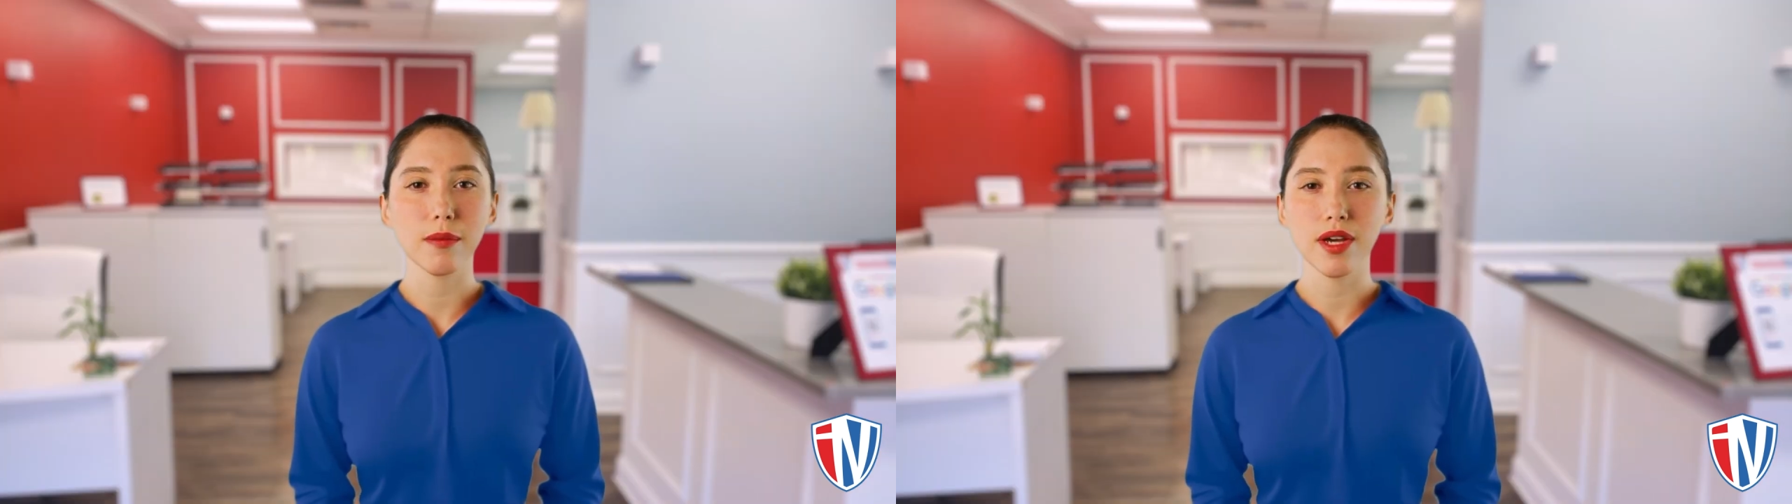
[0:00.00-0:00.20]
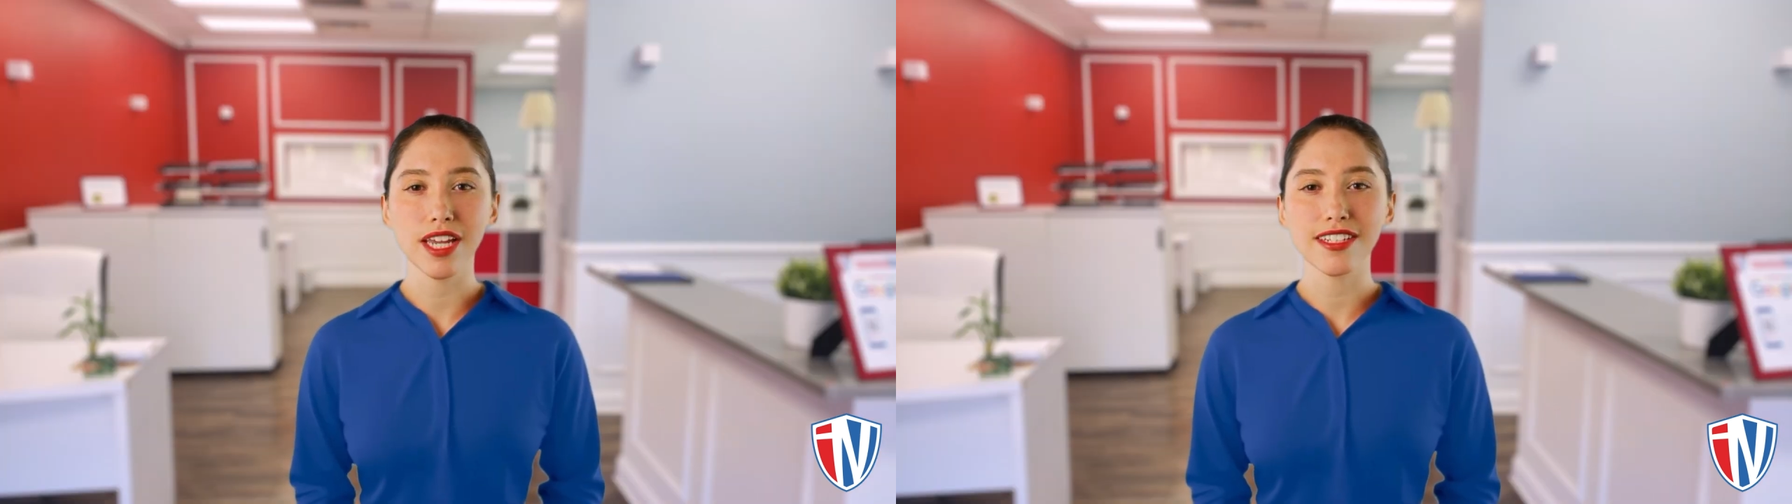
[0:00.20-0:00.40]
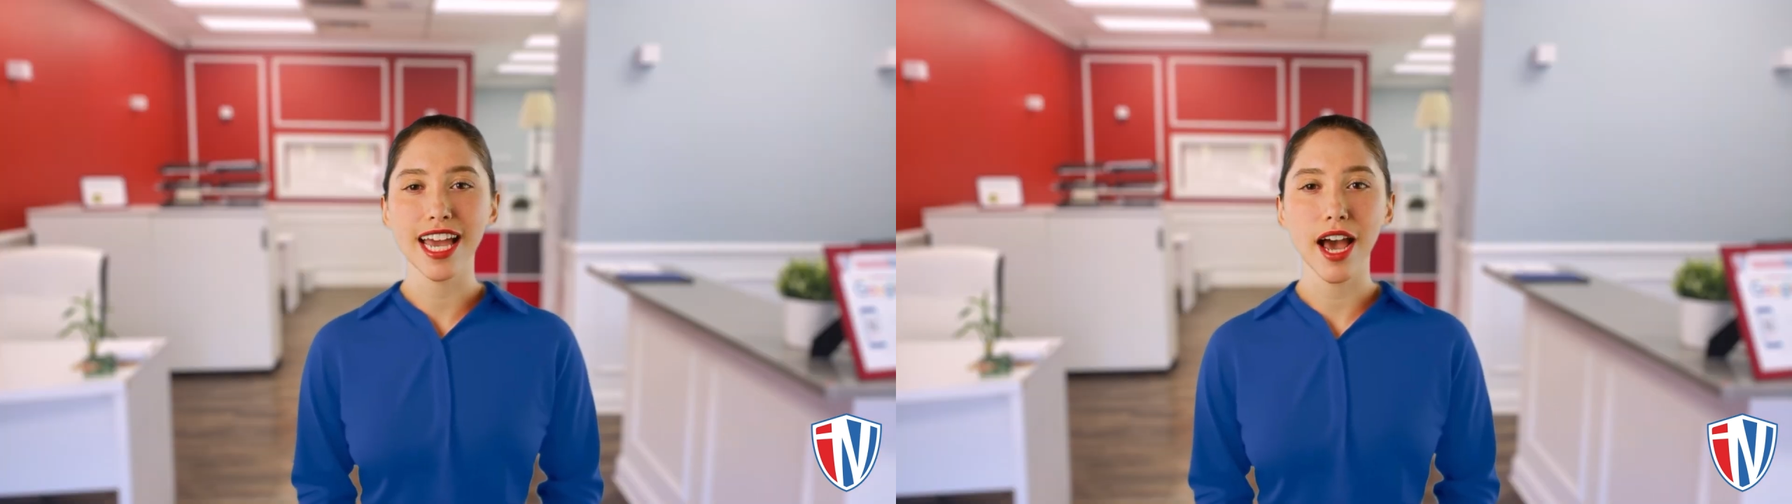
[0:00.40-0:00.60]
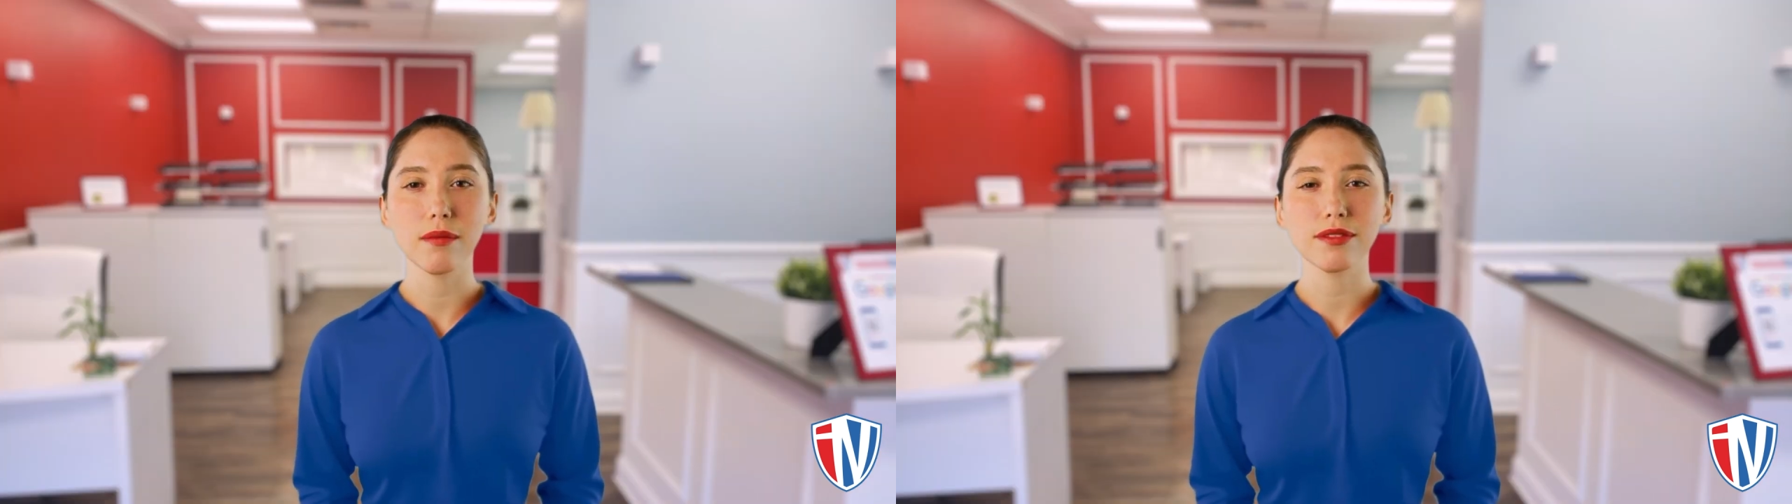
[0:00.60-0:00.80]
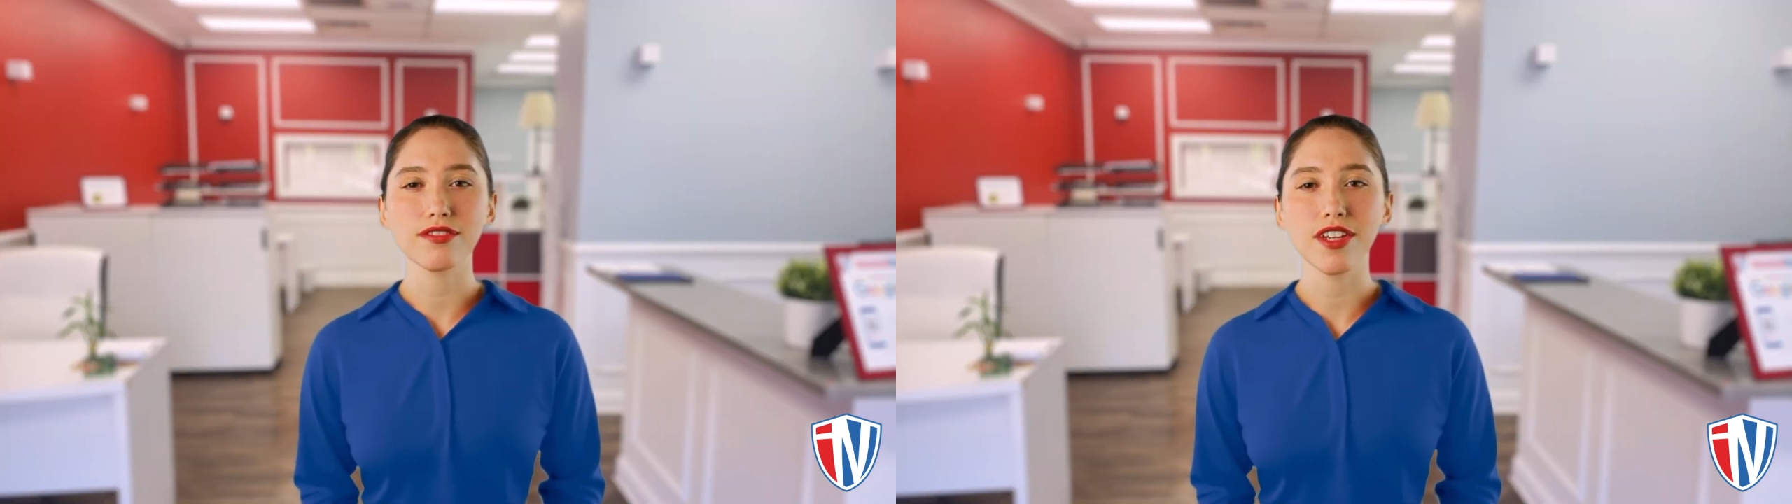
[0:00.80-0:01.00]
we're here to
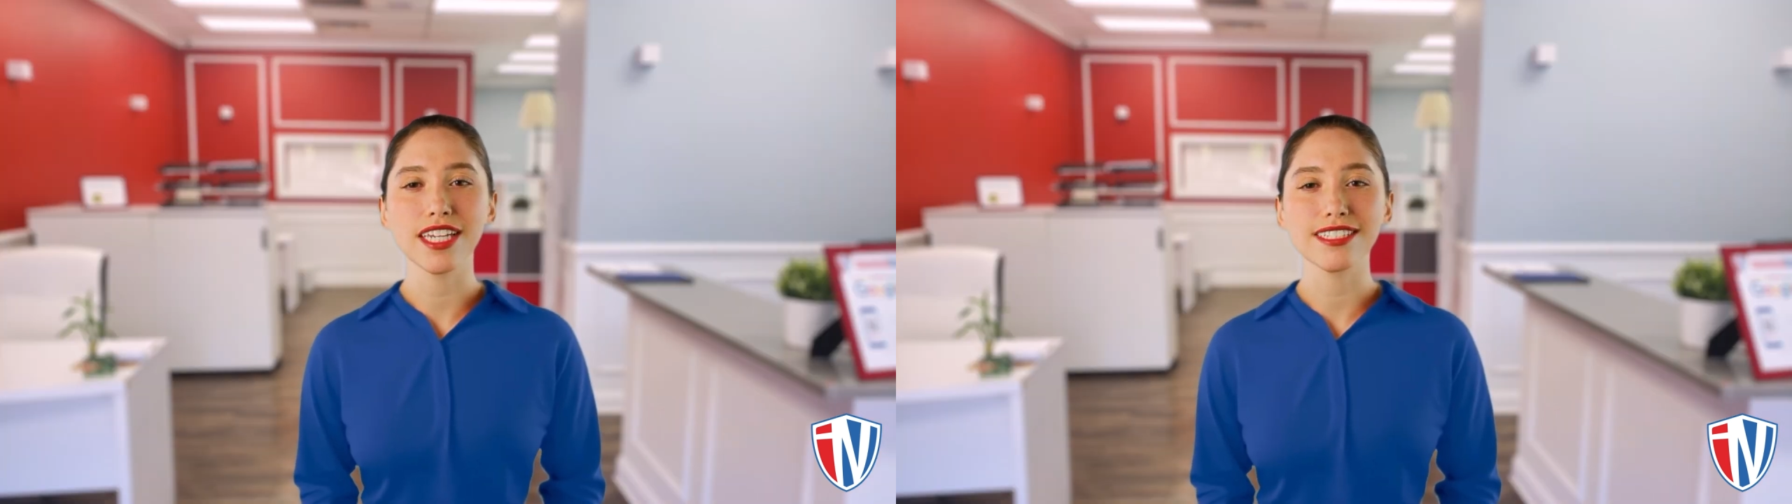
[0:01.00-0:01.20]
help you find